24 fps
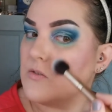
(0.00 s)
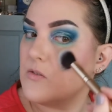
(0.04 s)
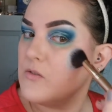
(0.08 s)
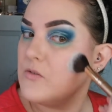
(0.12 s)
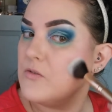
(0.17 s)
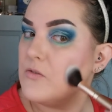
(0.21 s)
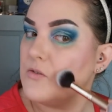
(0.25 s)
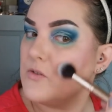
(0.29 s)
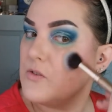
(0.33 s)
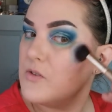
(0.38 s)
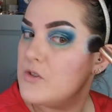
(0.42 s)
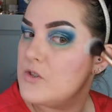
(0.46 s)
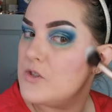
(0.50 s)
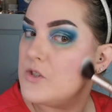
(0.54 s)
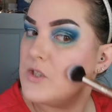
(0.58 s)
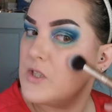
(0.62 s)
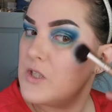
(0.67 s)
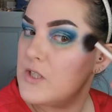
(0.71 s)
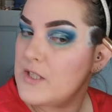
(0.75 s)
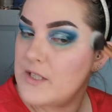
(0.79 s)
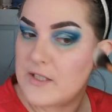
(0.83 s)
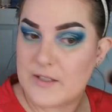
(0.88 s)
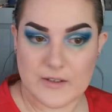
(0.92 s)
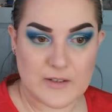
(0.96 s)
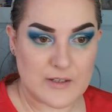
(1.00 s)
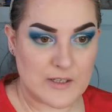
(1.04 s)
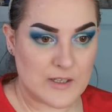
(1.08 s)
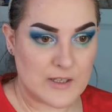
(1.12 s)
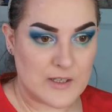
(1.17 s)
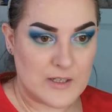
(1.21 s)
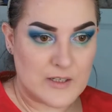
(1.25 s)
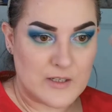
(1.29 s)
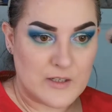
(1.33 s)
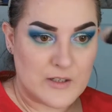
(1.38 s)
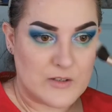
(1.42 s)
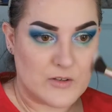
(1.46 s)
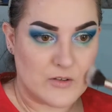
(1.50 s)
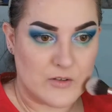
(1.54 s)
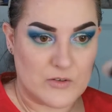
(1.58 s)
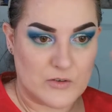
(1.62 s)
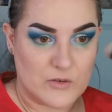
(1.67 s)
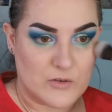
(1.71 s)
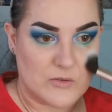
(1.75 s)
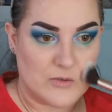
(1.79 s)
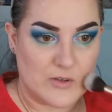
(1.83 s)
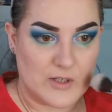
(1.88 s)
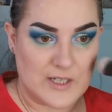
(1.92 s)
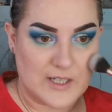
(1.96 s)
on the cheek there.
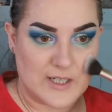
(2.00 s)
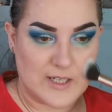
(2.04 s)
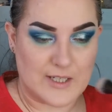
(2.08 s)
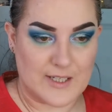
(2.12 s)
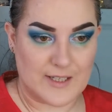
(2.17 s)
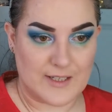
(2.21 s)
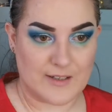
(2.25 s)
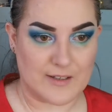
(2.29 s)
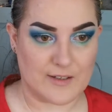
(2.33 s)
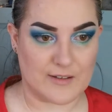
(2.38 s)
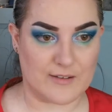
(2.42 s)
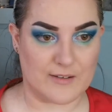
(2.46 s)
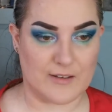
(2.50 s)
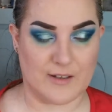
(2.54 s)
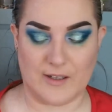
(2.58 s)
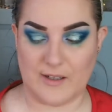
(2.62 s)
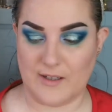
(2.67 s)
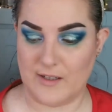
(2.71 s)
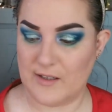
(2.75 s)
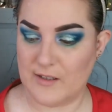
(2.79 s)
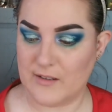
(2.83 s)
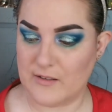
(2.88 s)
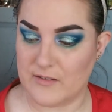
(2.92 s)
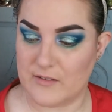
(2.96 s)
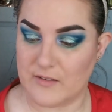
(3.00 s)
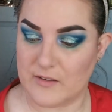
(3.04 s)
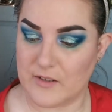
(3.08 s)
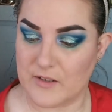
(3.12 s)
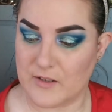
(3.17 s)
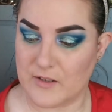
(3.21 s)
Oh, I like that.